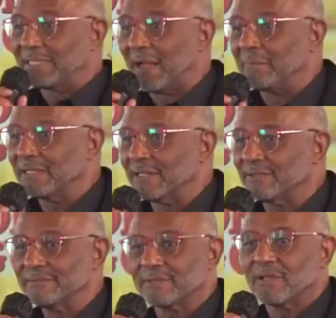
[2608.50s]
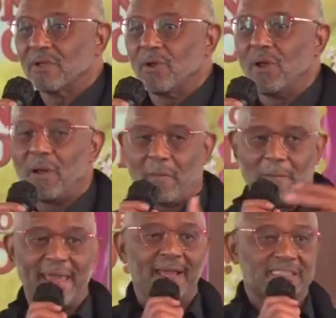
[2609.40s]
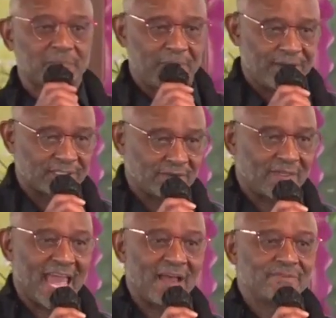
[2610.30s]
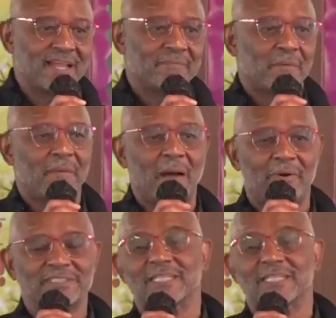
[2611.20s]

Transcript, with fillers: another, may experience, if you have not, my mom always said, just keep